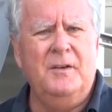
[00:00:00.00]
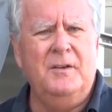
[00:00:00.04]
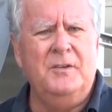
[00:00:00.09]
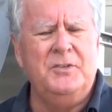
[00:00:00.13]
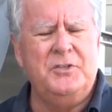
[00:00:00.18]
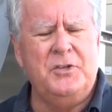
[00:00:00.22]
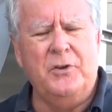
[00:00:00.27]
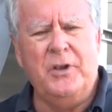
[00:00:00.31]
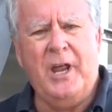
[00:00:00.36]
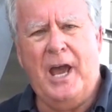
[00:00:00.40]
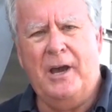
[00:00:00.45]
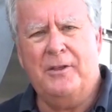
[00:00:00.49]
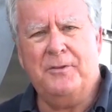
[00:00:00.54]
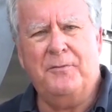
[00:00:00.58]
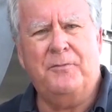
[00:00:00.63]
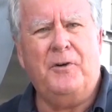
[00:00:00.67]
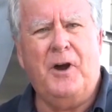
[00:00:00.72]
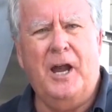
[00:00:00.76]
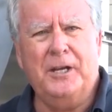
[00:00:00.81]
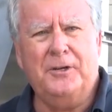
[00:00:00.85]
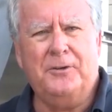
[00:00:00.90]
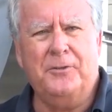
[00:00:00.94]
So now the
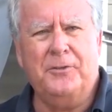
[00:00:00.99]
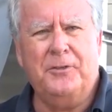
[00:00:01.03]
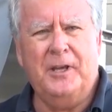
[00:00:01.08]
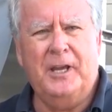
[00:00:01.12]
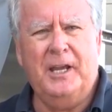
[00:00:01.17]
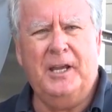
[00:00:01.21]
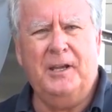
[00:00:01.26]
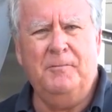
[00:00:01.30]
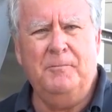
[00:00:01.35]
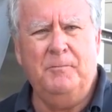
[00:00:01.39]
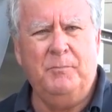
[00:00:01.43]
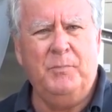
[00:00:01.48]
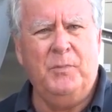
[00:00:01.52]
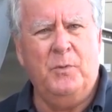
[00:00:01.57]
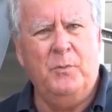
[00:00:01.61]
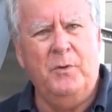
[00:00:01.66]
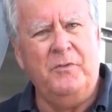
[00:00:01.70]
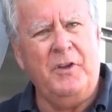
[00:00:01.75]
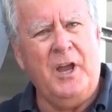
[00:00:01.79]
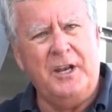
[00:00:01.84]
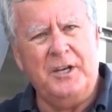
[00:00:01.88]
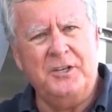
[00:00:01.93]
final thing,
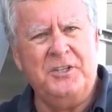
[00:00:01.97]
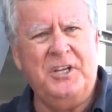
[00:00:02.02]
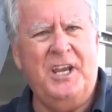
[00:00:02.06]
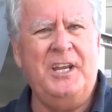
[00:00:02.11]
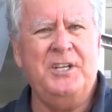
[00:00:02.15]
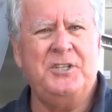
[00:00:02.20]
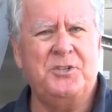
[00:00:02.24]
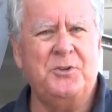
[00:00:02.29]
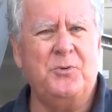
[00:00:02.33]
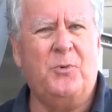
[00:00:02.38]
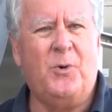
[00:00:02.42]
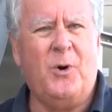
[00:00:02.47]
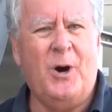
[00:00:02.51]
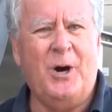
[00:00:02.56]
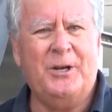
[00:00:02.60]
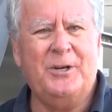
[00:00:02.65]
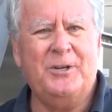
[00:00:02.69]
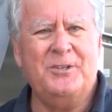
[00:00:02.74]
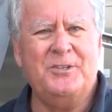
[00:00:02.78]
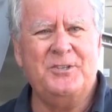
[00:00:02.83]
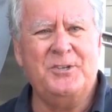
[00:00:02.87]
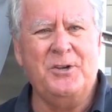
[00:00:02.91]
we've got to taste the
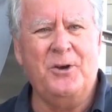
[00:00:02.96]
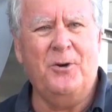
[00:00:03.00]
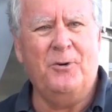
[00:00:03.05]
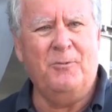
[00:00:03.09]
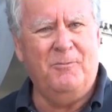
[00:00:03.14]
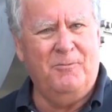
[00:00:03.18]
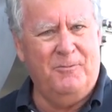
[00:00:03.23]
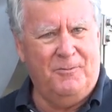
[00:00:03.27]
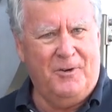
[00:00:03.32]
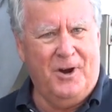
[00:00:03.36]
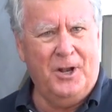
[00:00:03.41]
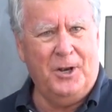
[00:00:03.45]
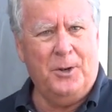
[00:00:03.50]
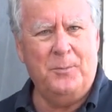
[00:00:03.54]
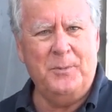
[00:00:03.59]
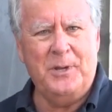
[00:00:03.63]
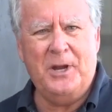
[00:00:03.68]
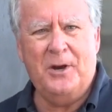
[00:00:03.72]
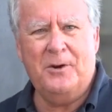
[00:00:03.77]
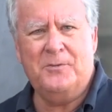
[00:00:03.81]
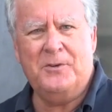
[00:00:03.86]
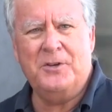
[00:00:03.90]
water. So follow
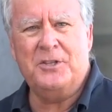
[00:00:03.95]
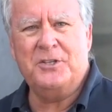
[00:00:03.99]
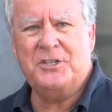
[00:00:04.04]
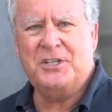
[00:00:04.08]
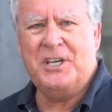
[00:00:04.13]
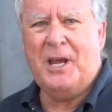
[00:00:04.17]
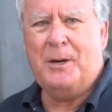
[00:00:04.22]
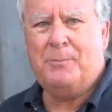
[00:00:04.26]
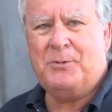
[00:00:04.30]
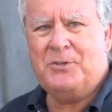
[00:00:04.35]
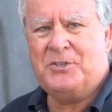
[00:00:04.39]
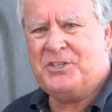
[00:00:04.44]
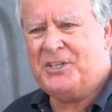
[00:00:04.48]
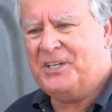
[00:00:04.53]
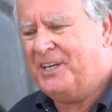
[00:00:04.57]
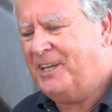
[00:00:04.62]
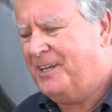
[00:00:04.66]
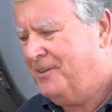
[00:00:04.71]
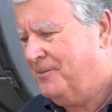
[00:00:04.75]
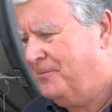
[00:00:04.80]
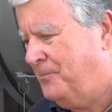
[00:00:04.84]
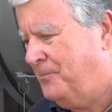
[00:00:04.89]
me over to the sample sink.